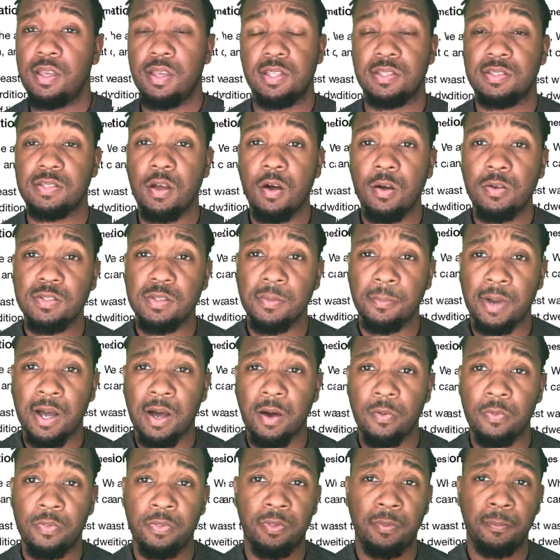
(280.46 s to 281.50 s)
it talks
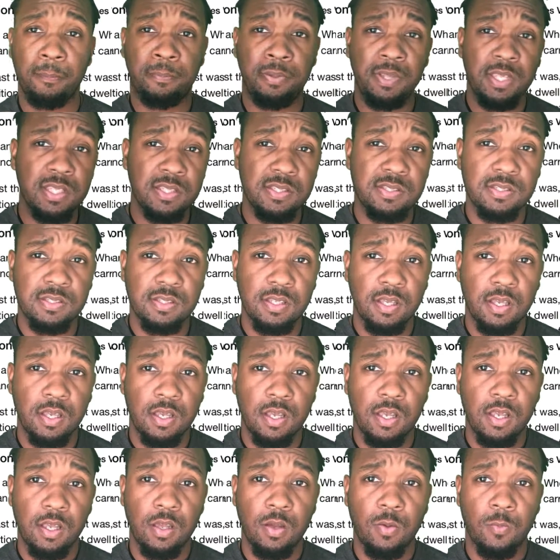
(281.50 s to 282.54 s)
about the beast,
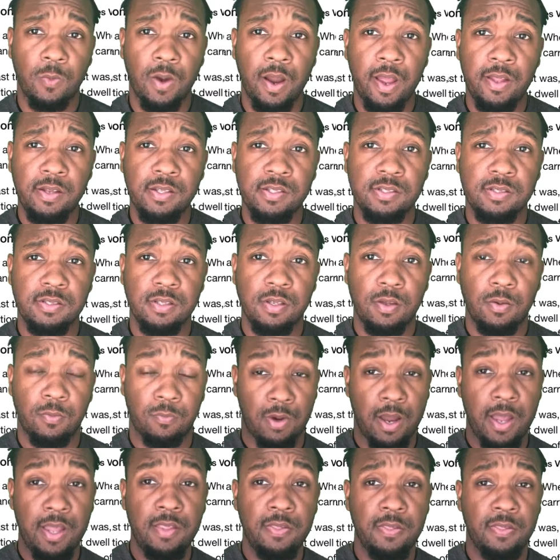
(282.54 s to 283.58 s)
right,
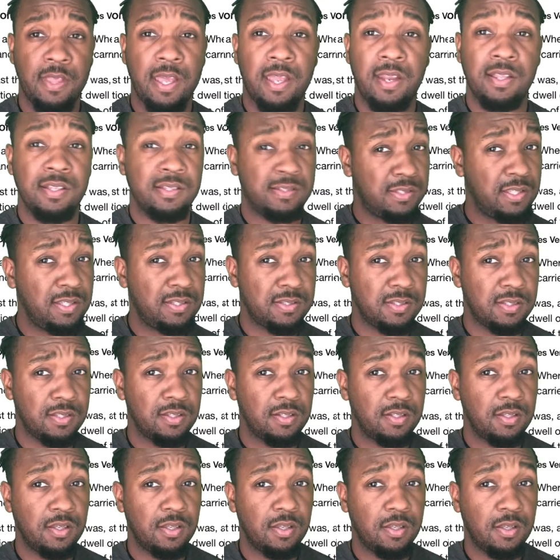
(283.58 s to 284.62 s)
that existed,
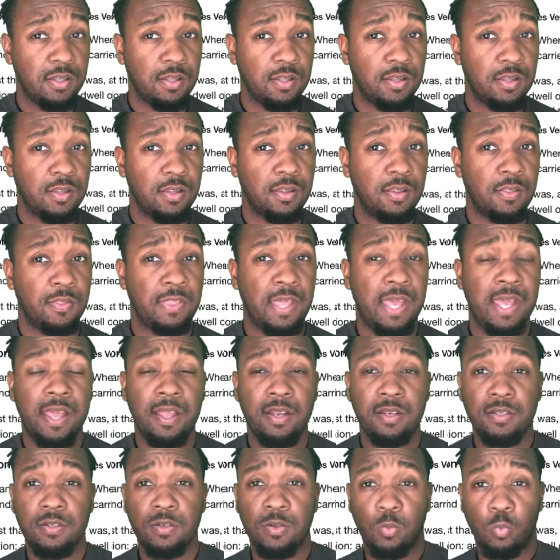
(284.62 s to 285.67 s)
that
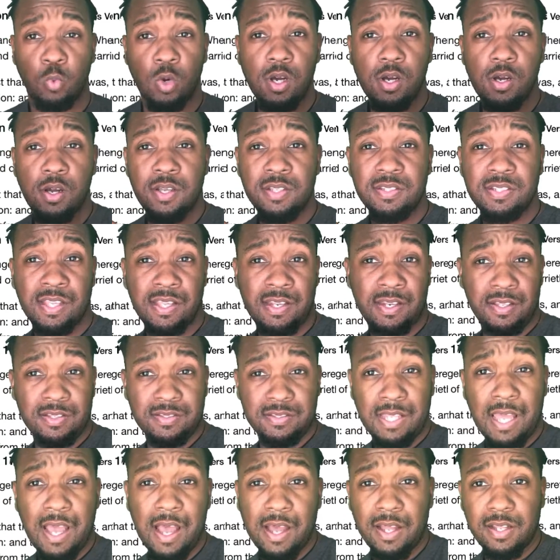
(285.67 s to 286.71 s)
was and is
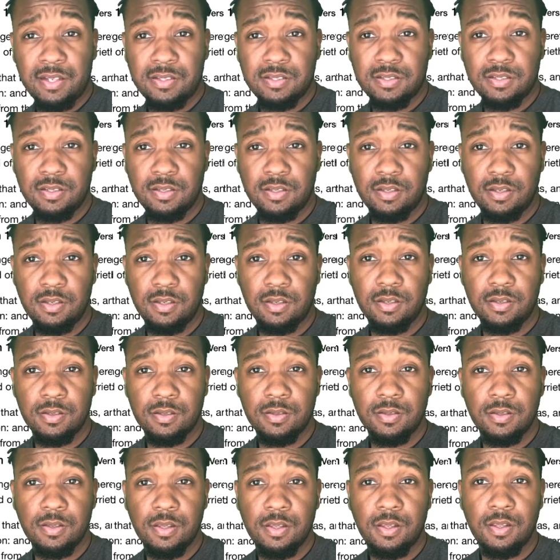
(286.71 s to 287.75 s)
not,
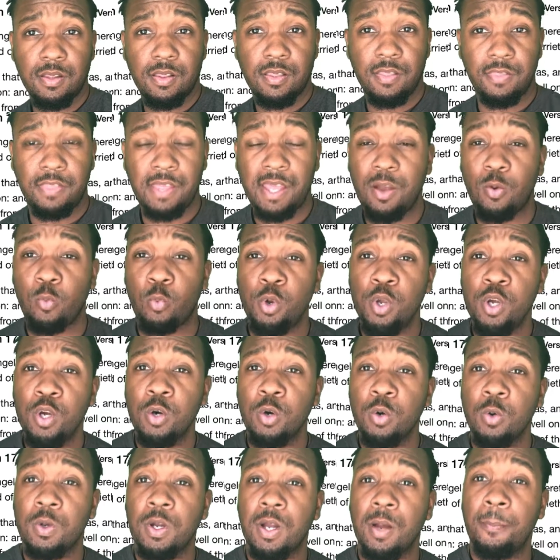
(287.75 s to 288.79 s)
that
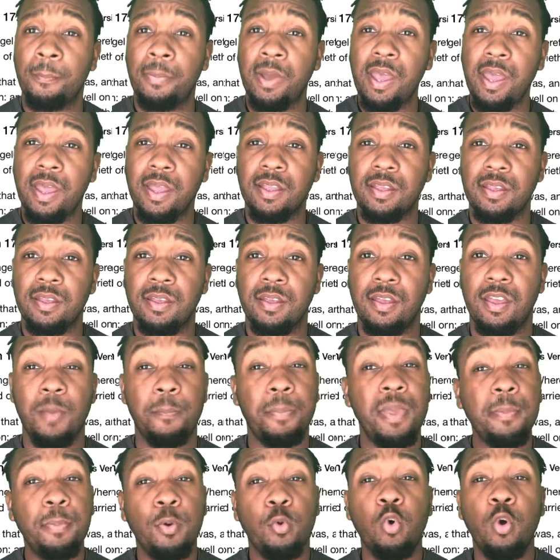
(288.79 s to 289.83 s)
will come back. And
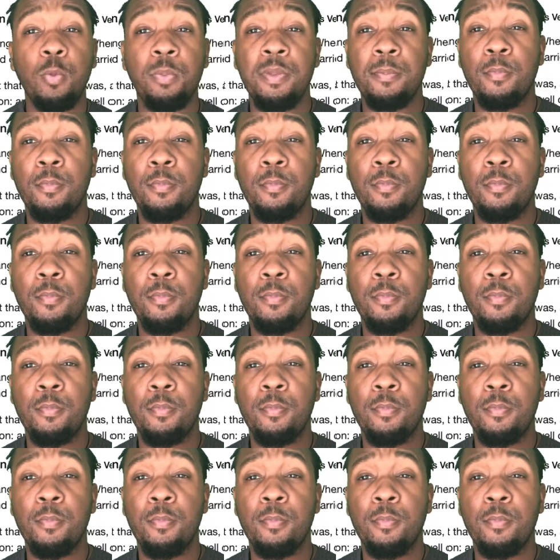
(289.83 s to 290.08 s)
people will be